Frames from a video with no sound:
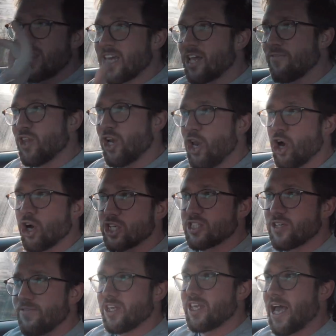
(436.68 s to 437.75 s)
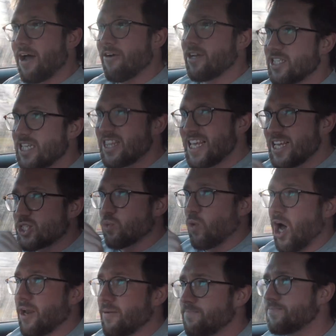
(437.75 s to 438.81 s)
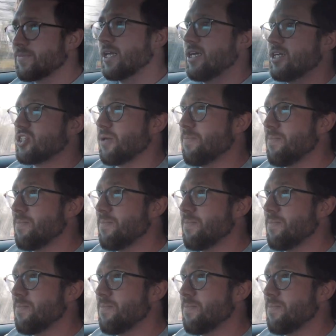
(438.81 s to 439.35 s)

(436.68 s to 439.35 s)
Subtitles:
think of the looks of the Yaris? This one, to